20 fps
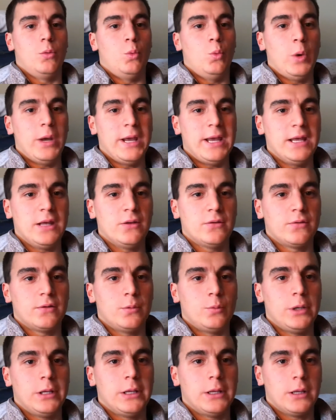ways
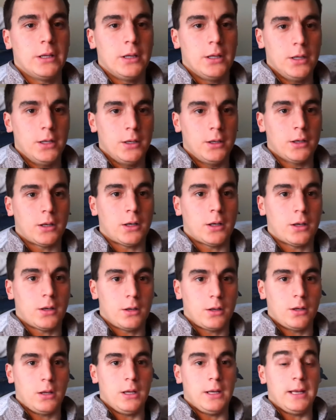that we can
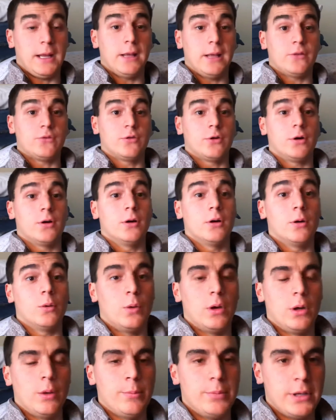enhance our
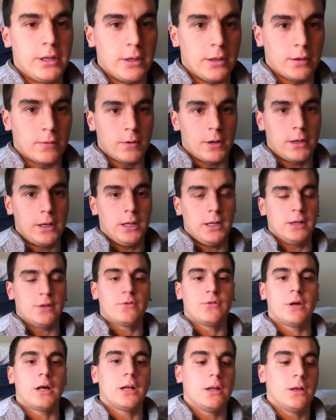well-being, right? And
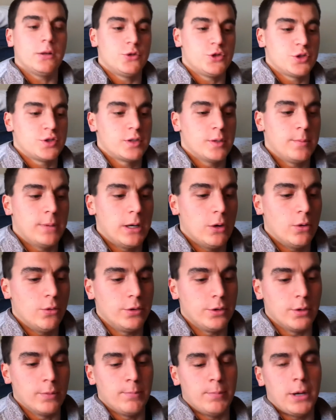it's not just
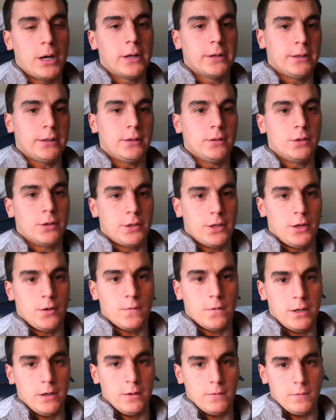about your body looking
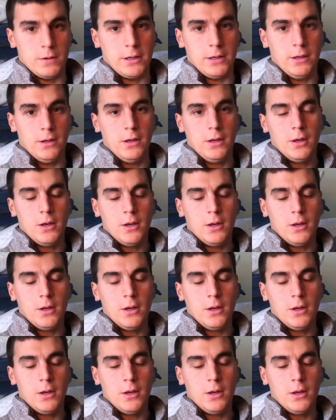great, right?